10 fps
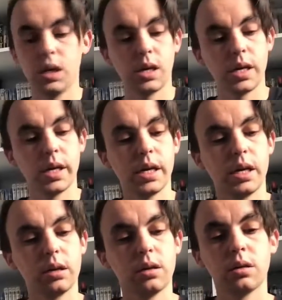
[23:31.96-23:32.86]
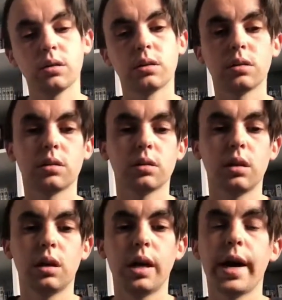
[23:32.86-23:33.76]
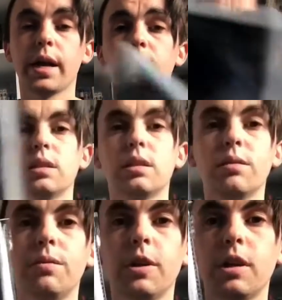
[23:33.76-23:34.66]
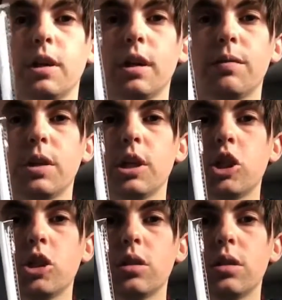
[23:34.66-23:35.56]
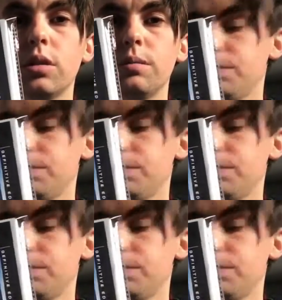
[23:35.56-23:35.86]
yeah, got Aliens Definitive Edition,